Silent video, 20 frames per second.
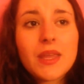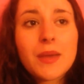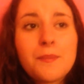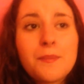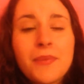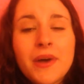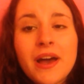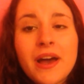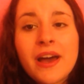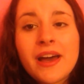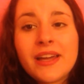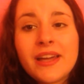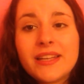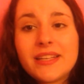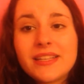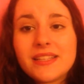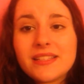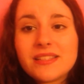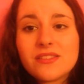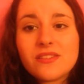
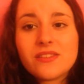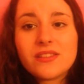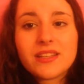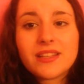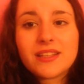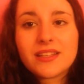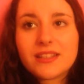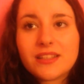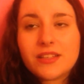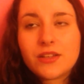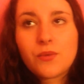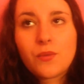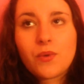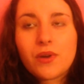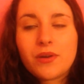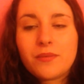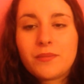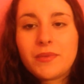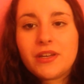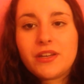but it's only like
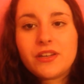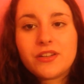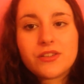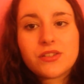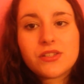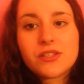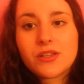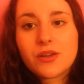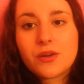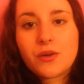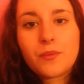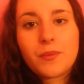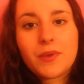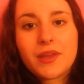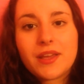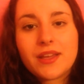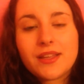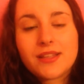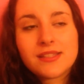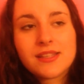1 minute or so
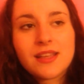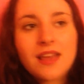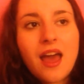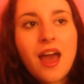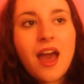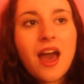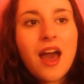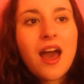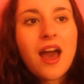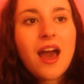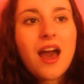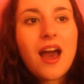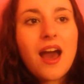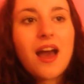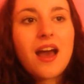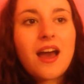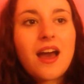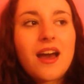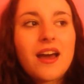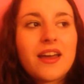because
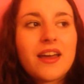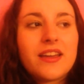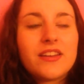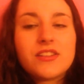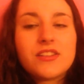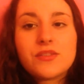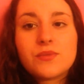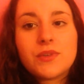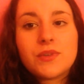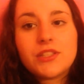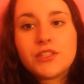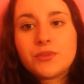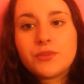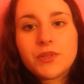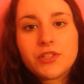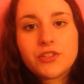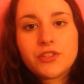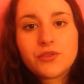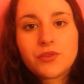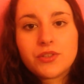I just wanted
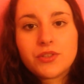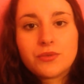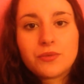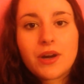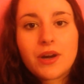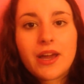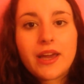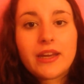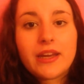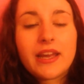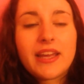to enjoy the ride.